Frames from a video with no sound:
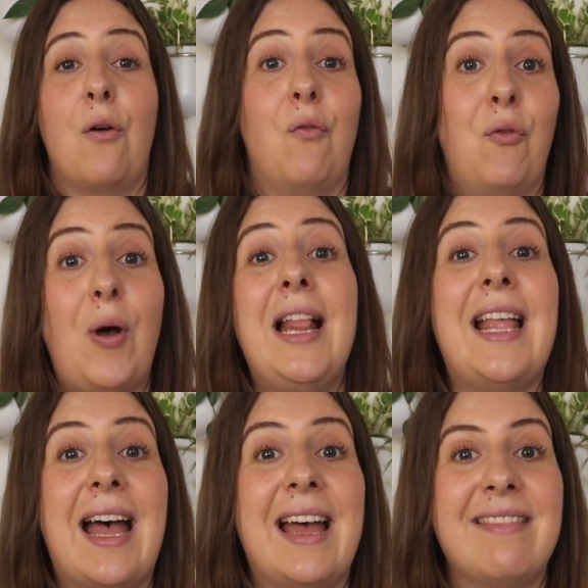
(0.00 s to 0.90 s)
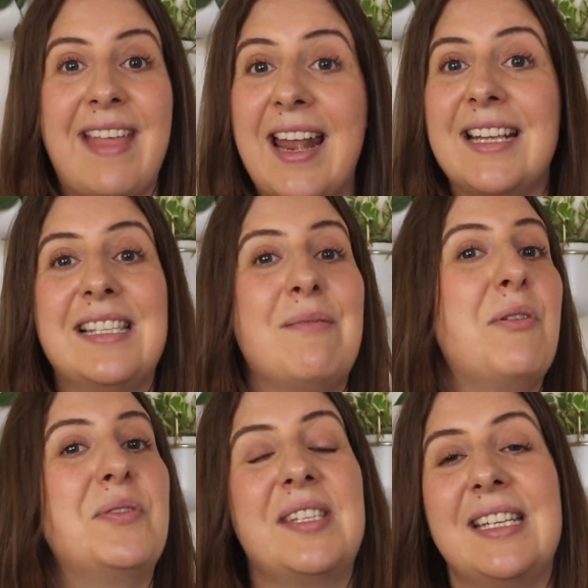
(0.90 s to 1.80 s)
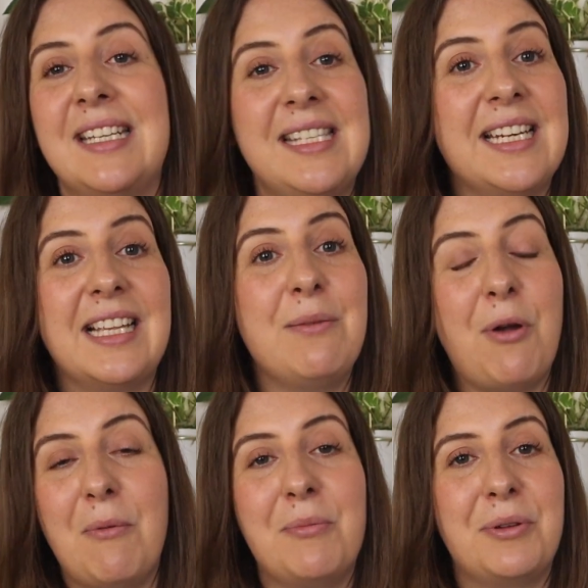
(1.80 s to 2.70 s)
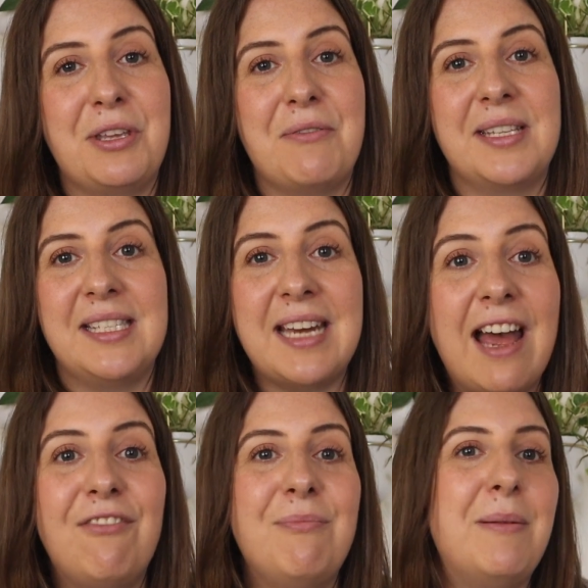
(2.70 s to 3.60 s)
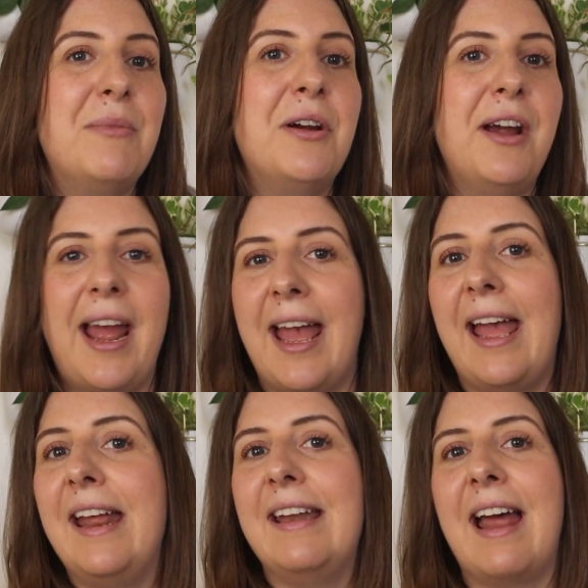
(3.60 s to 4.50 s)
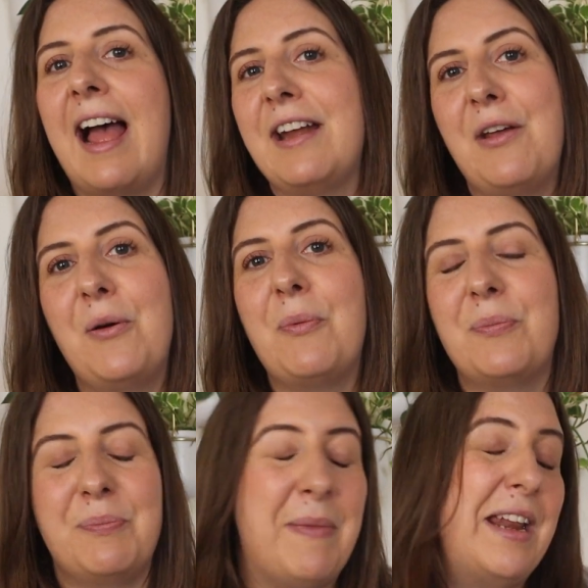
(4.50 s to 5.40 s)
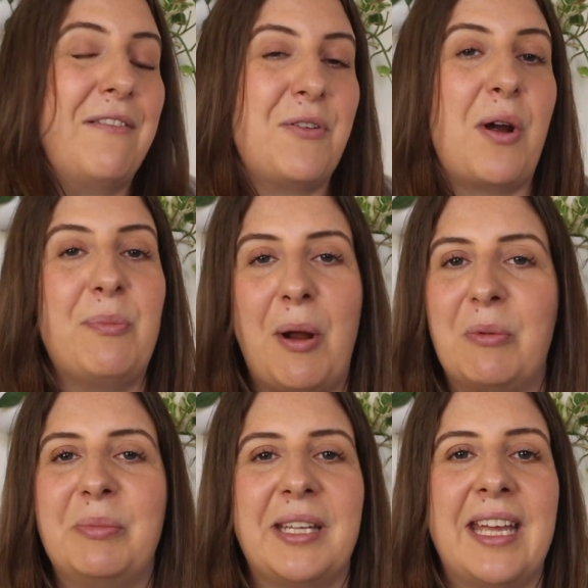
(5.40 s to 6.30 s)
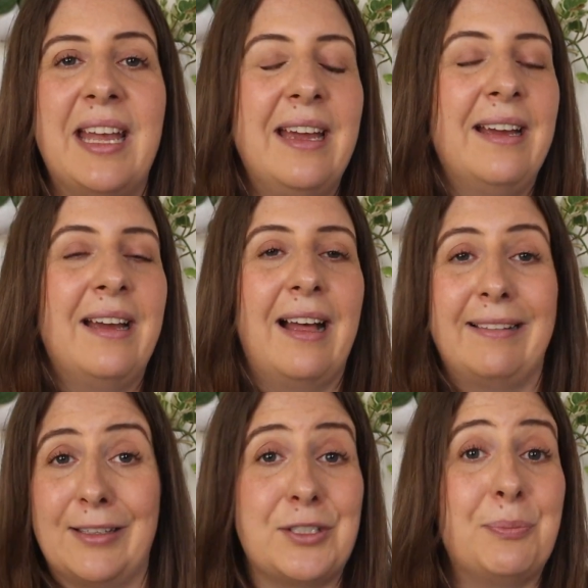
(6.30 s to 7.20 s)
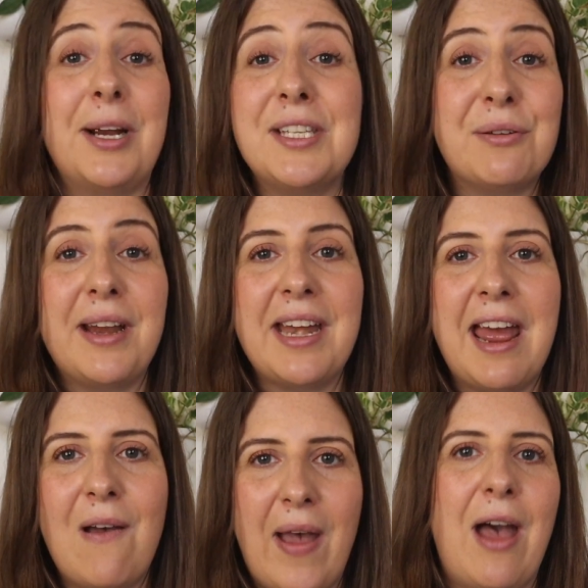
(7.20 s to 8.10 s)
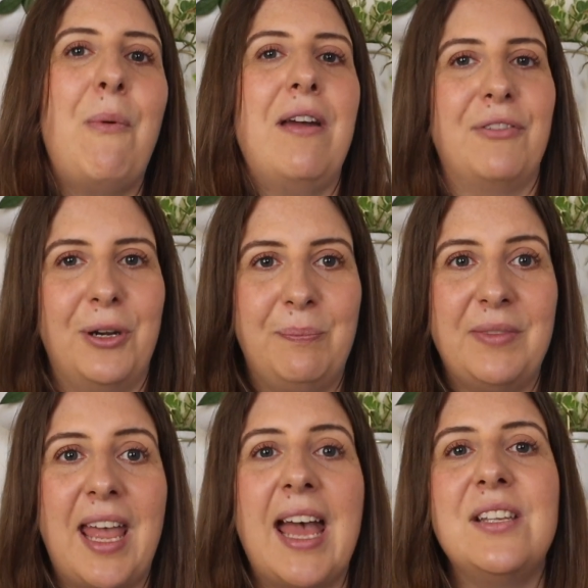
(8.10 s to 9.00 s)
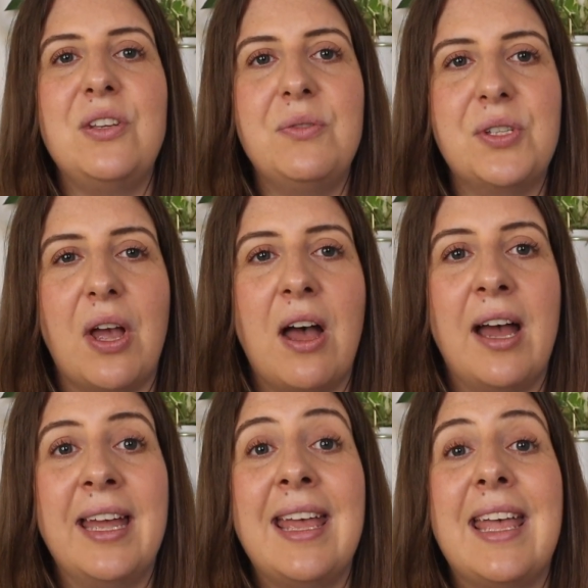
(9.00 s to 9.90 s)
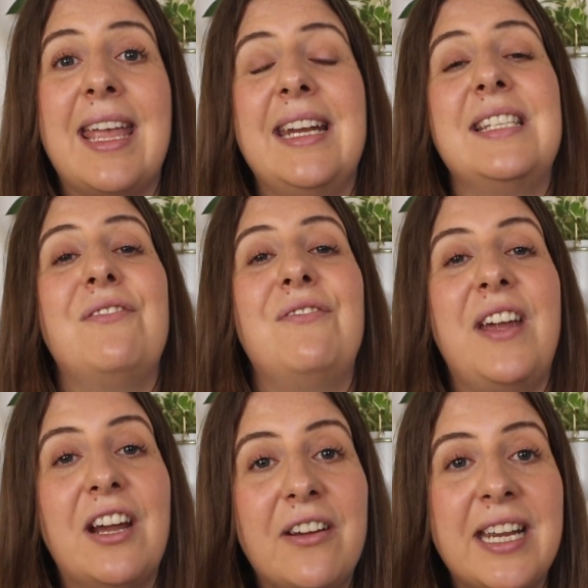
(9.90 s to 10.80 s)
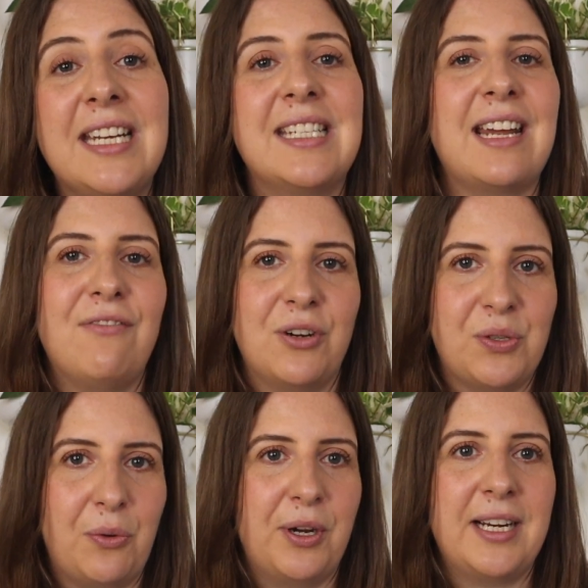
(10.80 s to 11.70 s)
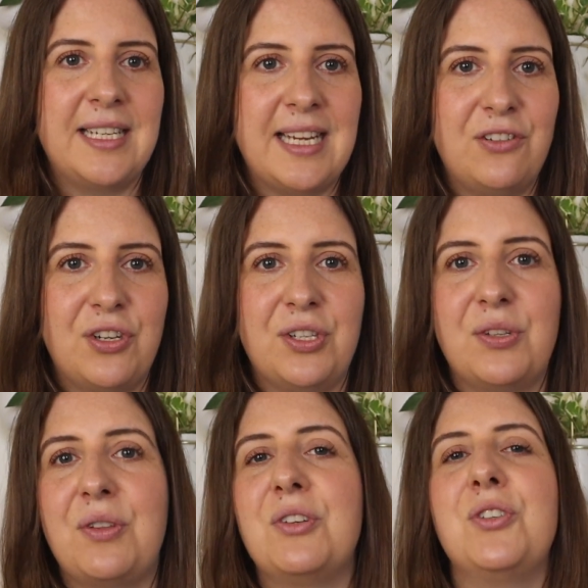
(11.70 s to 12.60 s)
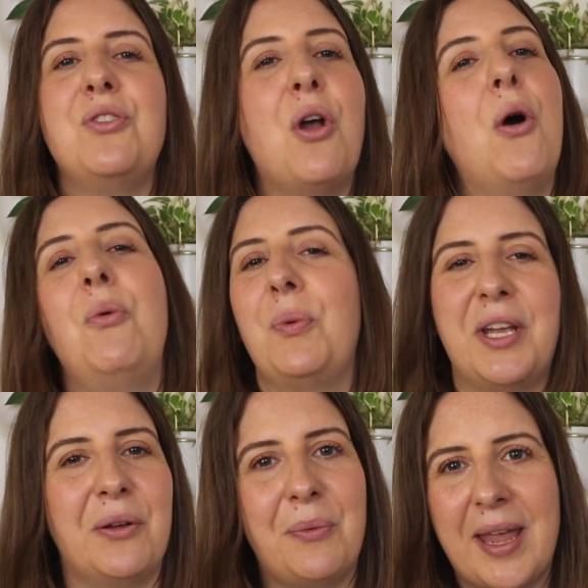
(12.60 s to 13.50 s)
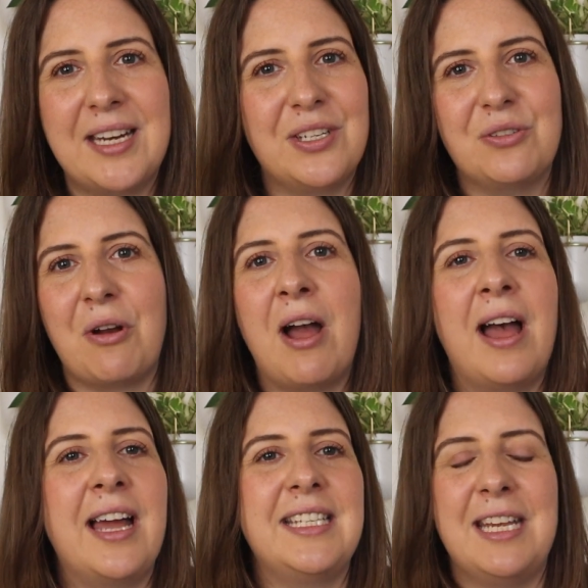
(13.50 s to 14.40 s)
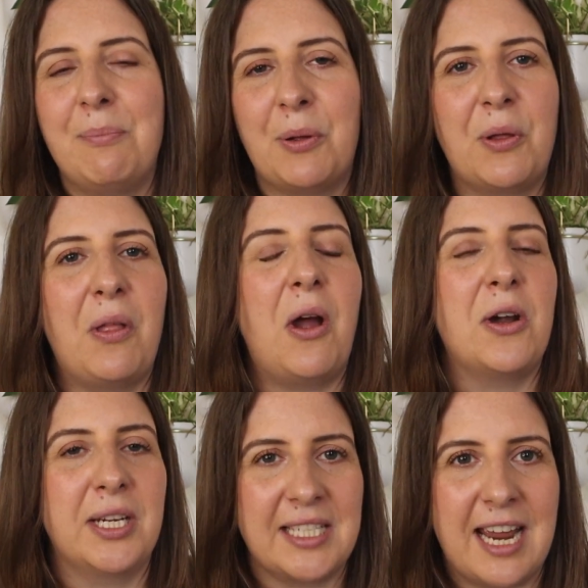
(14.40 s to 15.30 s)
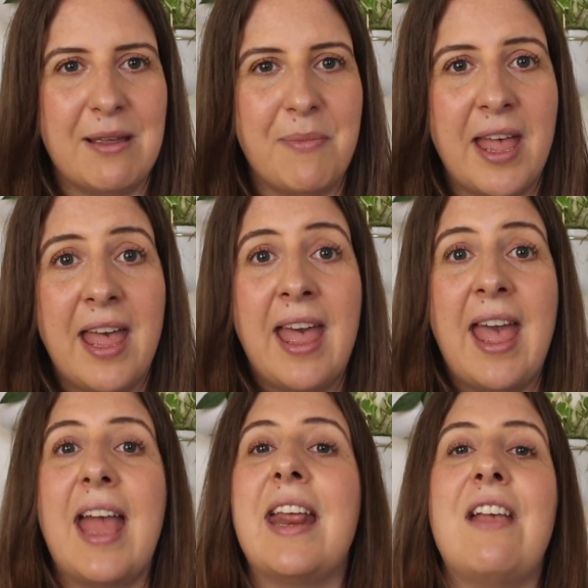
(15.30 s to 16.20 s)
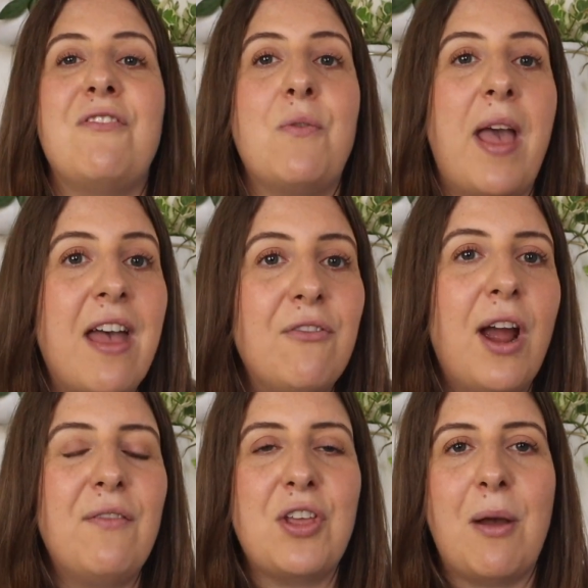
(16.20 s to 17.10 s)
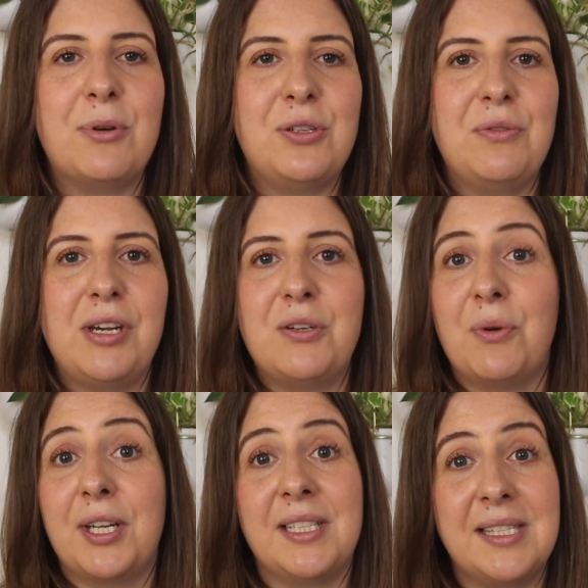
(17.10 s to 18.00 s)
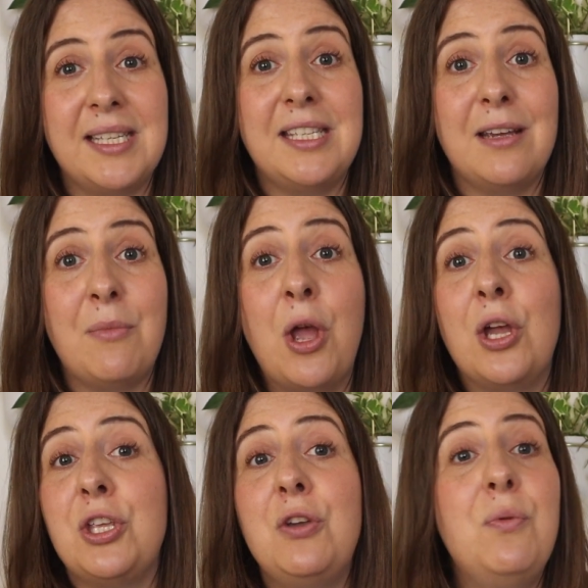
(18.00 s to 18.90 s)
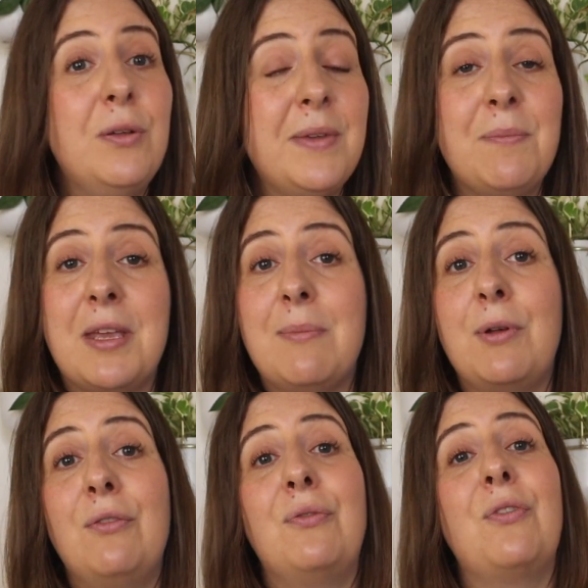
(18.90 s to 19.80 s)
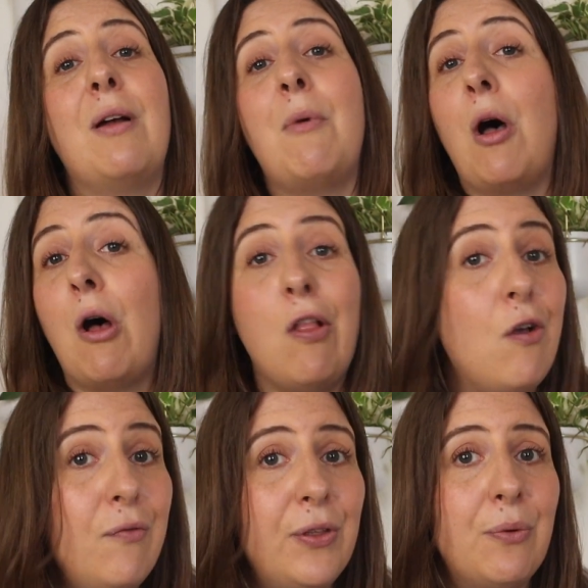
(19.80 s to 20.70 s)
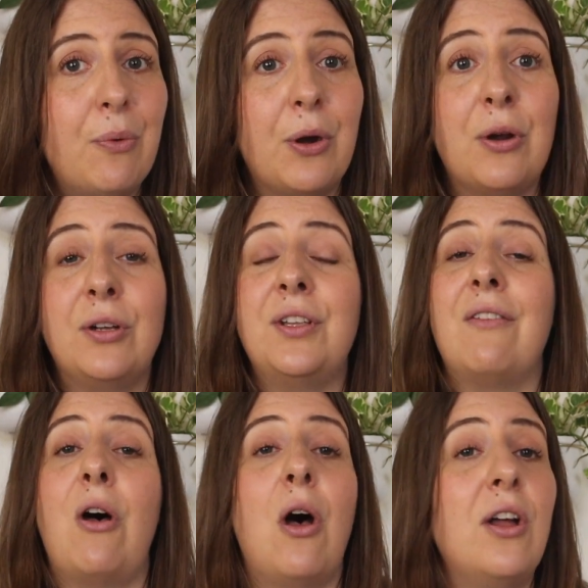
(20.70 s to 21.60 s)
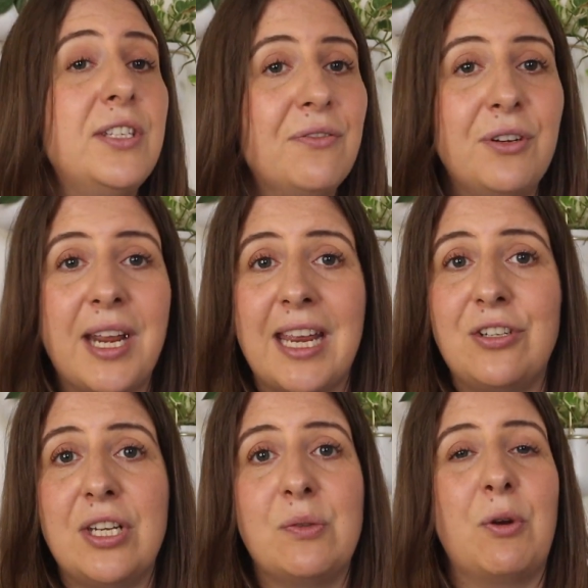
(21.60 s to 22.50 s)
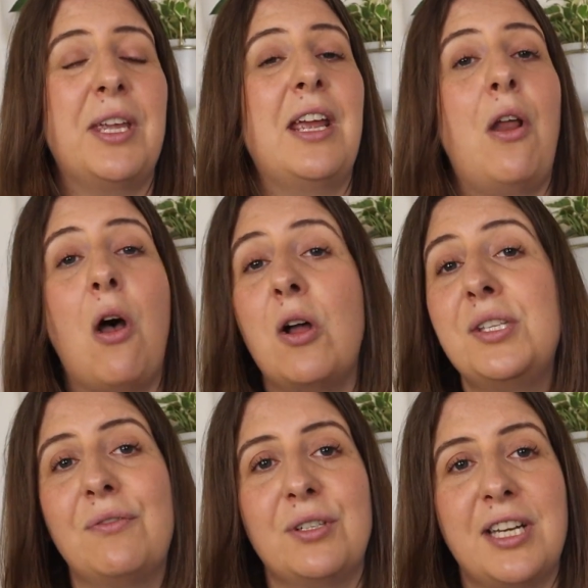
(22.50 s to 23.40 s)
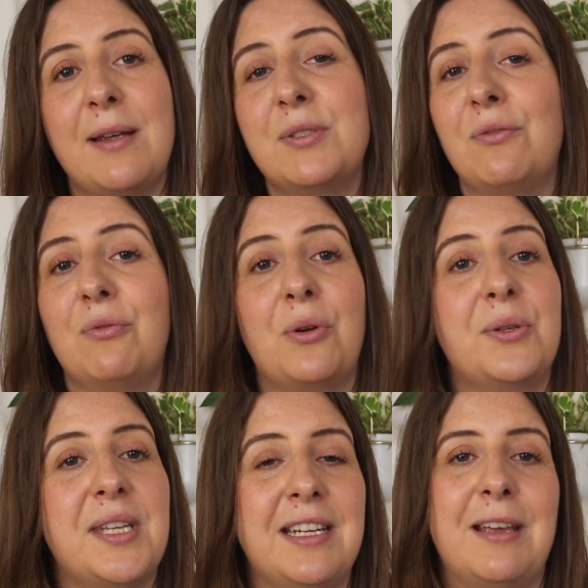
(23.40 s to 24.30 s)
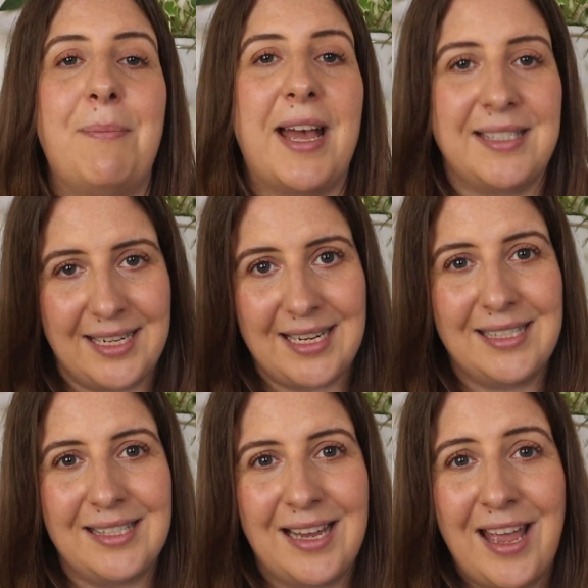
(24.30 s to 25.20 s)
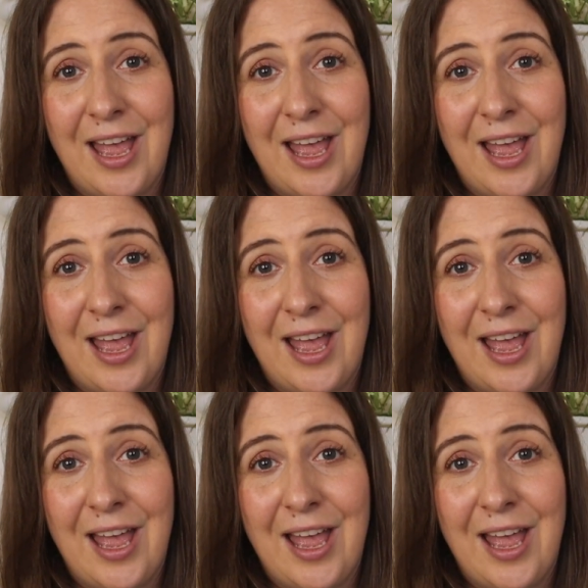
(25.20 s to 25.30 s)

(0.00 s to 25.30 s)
Voila, that is the most statistically probable UN staff member, and I know many of you are probably a little depressed right now. However, as you saw, it is a very diverse organization, so there's no real way to draw a typical archetype. And if you ever have the opportunity to work in the system, you will meet people from all over the world of all different ages working in all different types of roles and capacities.